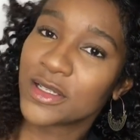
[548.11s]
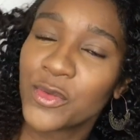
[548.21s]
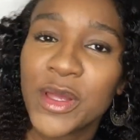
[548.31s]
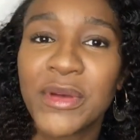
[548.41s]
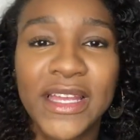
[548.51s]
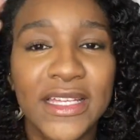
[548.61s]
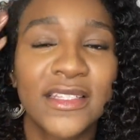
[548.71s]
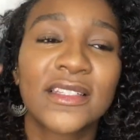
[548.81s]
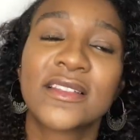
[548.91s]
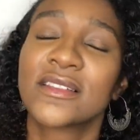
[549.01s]
gonna wear my hair
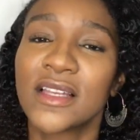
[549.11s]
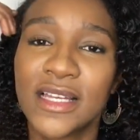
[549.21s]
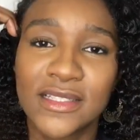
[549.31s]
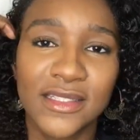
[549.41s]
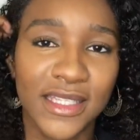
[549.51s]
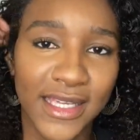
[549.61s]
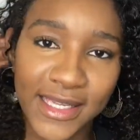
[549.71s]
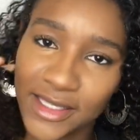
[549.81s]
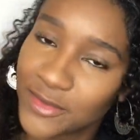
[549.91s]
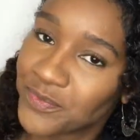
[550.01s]
to the side
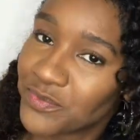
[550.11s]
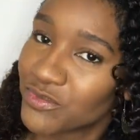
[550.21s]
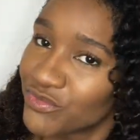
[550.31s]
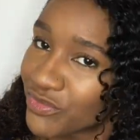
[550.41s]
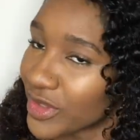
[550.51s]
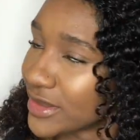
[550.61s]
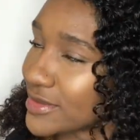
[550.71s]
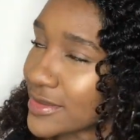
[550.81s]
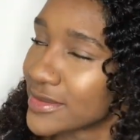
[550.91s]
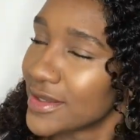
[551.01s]
today. And
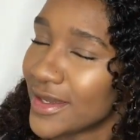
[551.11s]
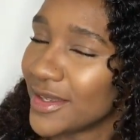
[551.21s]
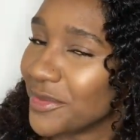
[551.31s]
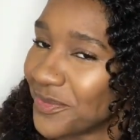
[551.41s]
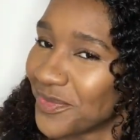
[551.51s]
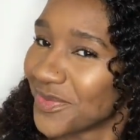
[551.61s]
just, yeah.